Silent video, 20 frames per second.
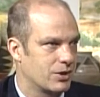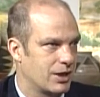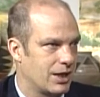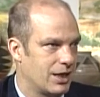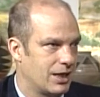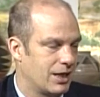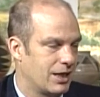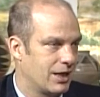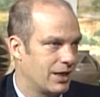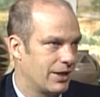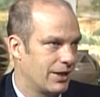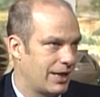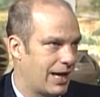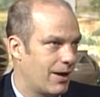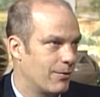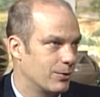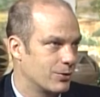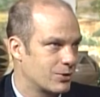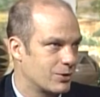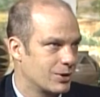And that
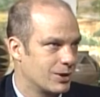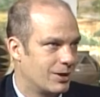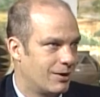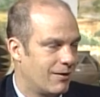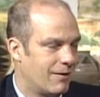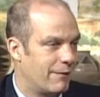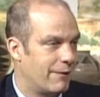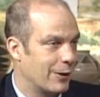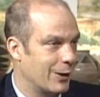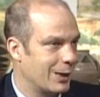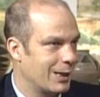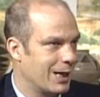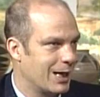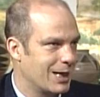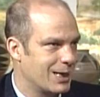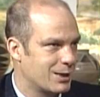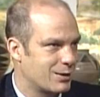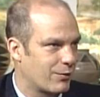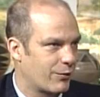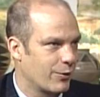was very
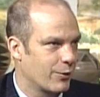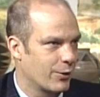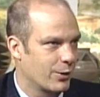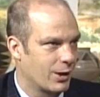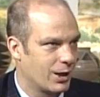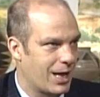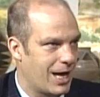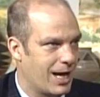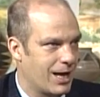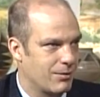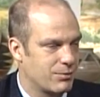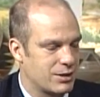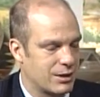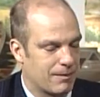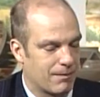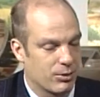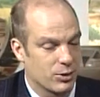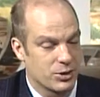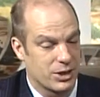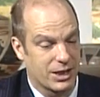nice for the labs in
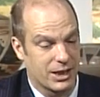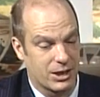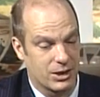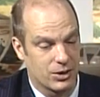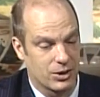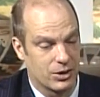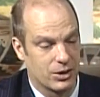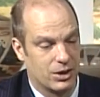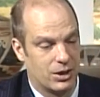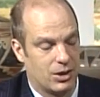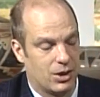particular.